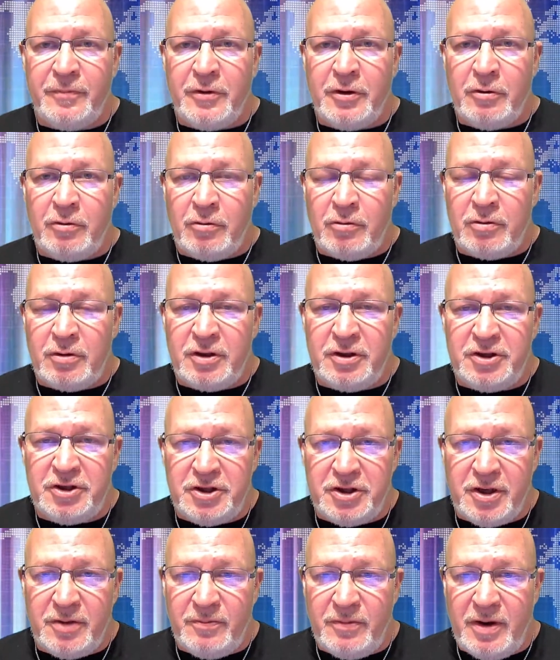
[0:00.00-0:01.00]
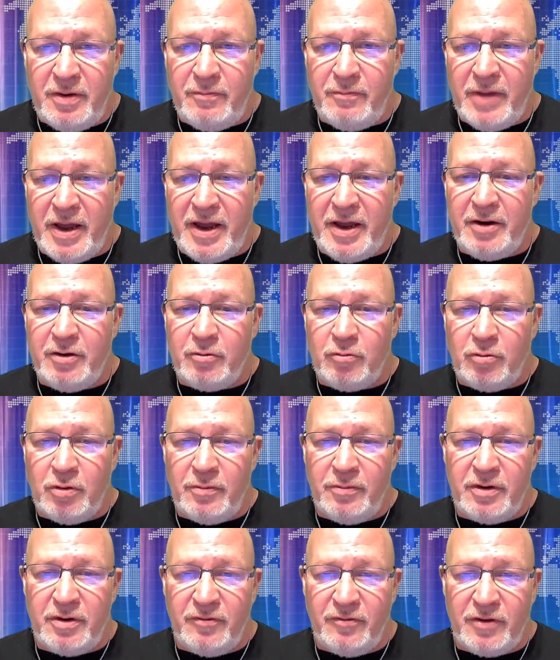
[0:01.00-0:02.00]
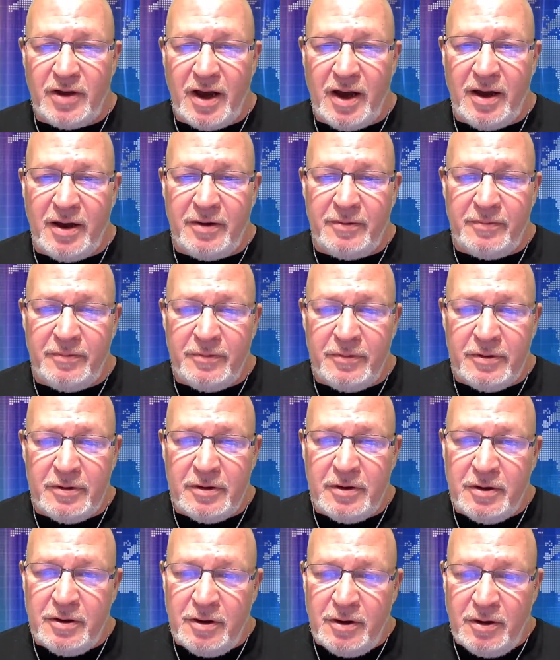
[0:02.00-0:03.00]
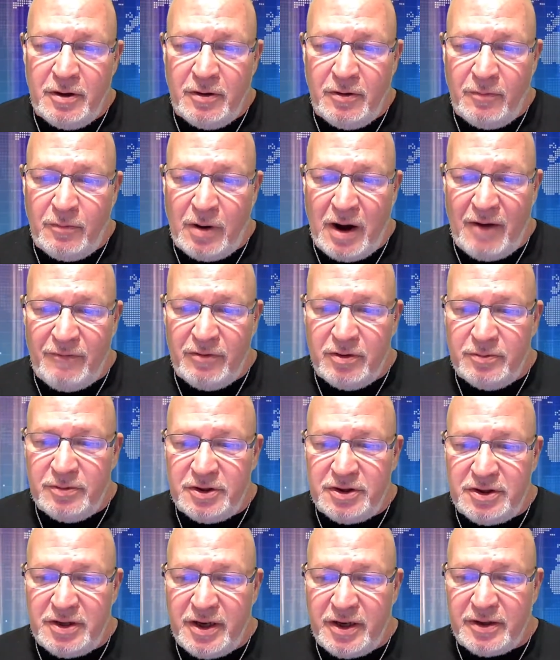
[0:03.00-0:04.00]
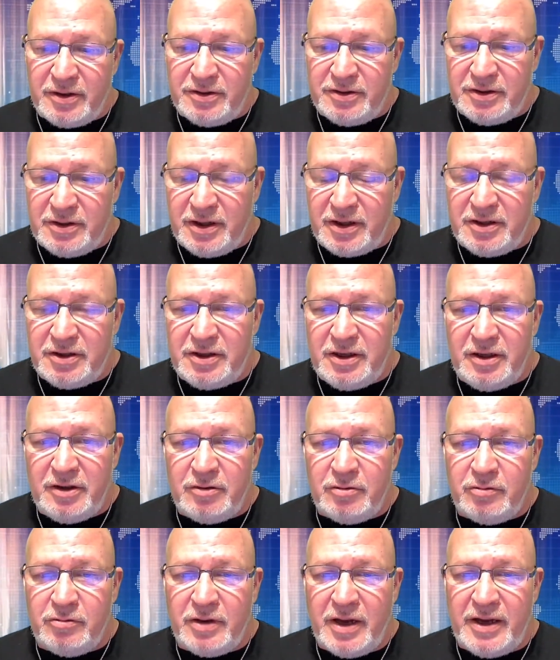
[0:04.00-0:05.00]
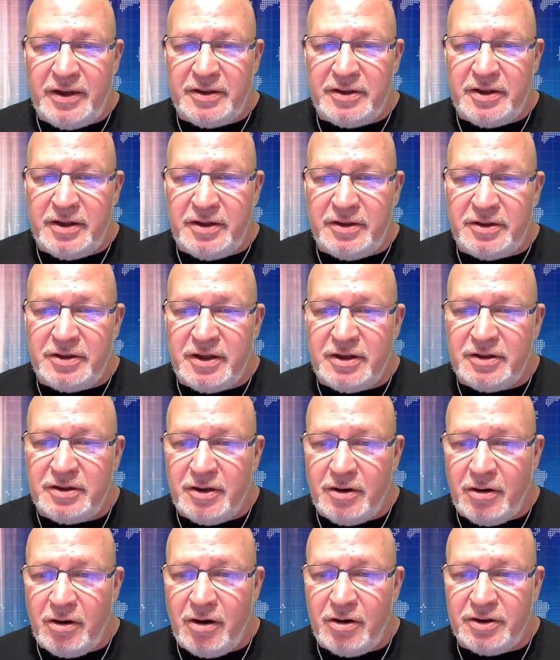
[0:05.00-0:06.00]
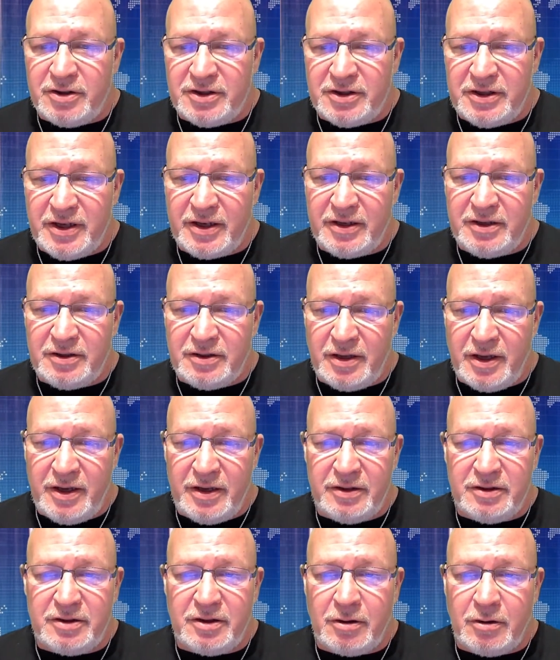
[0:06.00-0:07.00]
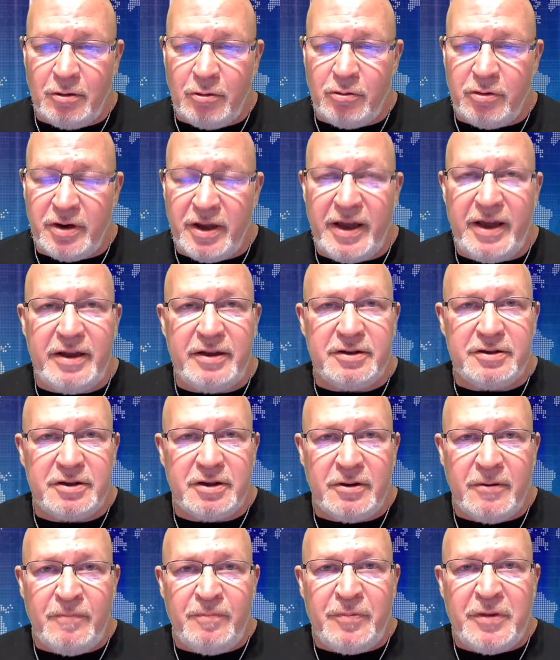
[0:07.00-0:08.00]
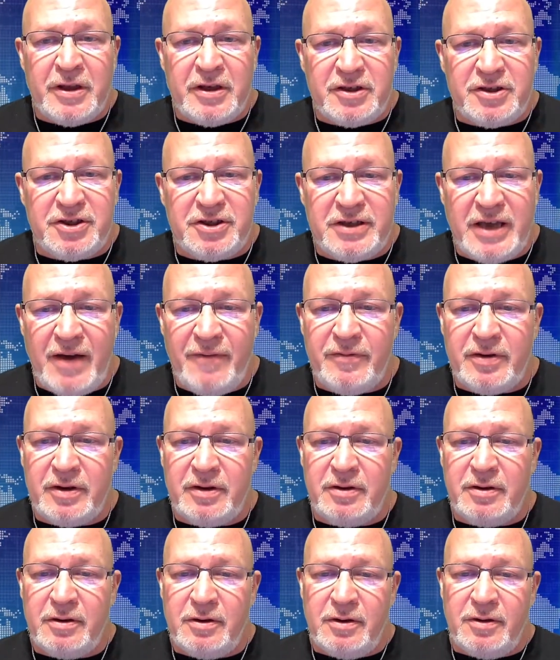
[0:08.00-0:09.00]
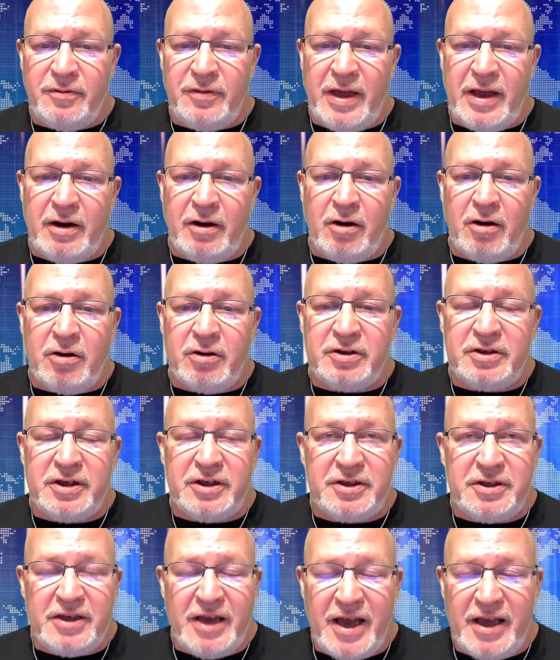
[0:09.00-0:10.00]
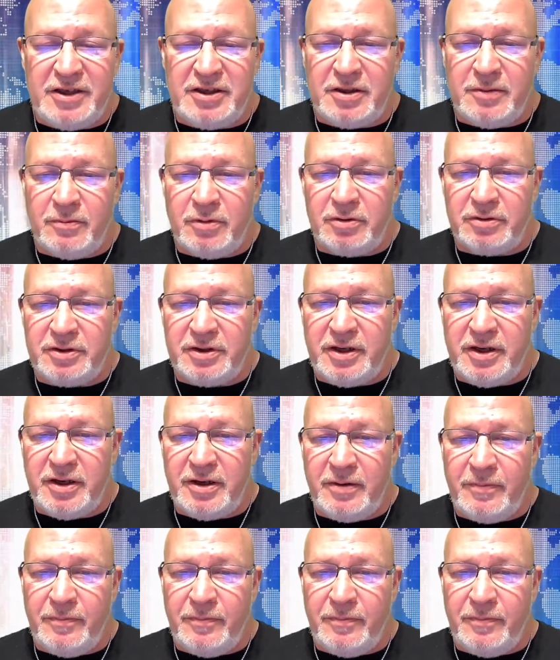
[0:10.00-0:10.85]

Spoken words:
or a legitimate man or woman of God. Proverbs 6, 16 through 19 says there are six things the Lord hates, seven that are detestable to him.